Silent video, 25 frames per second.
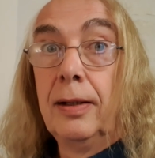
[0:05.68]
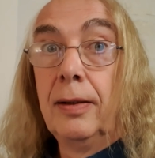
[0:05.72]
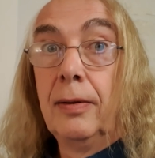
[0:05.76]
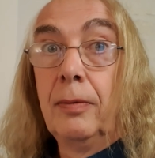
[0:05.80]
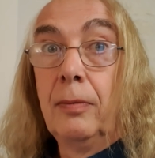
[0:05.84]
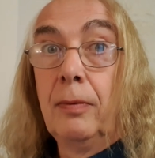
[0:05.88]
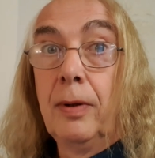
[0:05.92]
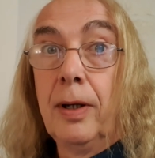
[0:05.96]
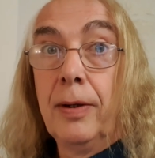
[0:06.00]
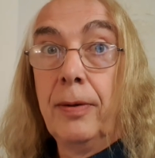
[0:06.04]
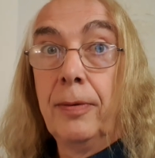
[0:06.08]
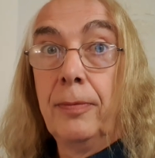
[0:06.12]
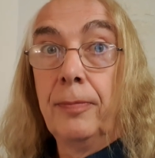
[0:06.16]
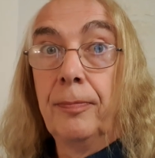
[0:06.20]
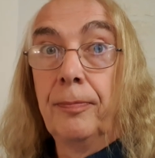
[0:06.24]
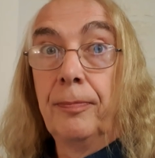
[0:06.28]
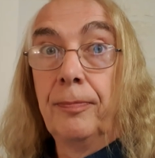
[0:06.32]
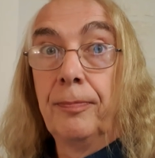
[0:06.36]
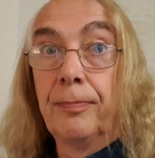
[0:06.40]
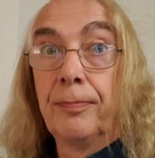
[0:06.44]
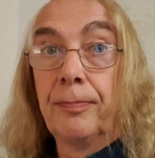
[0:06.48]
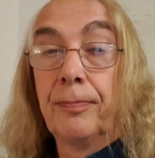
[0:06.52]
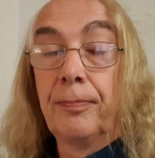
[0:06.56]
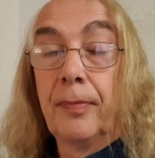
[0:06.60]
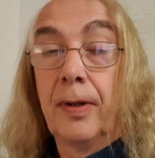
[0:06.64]
Well,
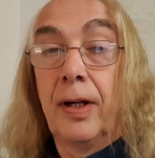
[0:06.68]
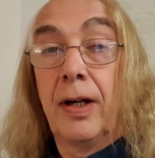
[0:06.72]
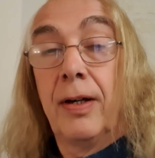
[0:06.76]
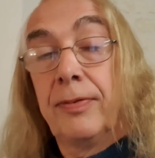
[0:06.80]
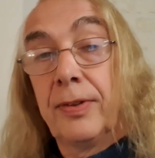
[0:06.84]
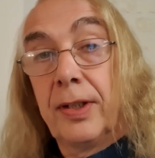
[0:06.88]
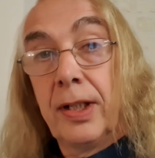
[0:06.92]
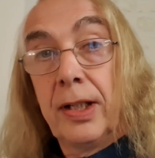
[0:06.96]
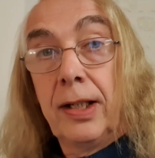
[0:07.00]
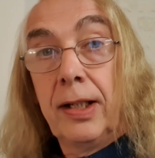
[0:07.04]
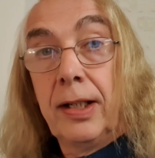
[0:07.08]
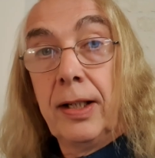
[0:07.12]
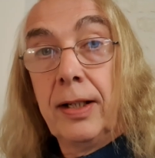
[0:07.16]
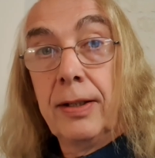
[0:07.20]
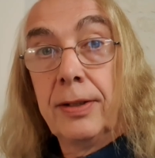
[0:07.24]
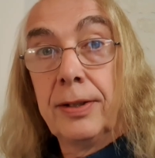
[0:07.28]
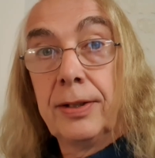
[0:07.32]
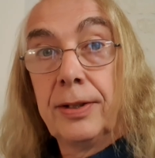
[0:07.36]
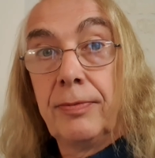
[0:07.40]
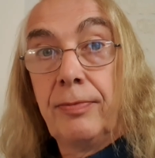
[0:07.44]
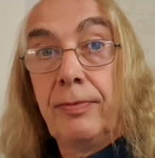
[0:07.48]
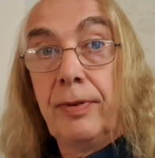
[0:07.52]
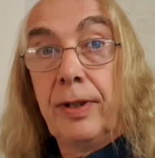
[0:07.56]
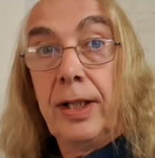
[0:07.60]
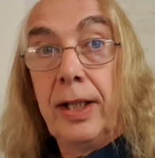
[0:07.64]
after the
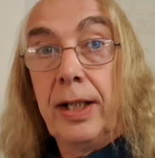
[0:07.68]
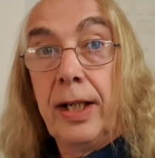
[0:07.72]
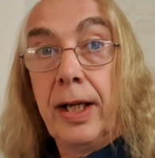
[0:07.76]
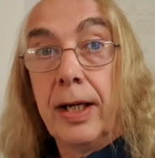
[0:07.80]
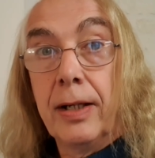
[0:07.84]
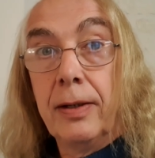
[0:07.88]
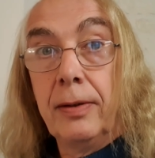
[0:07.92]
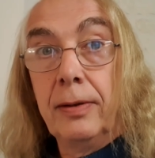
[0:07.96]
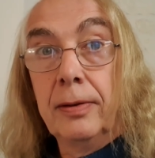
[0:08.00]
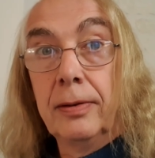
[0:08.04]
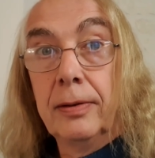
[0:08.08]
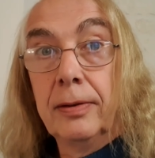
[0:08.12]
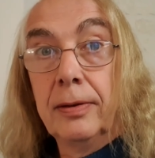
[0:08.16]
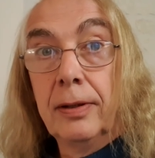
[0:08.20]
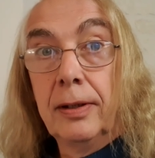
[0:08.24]
last video,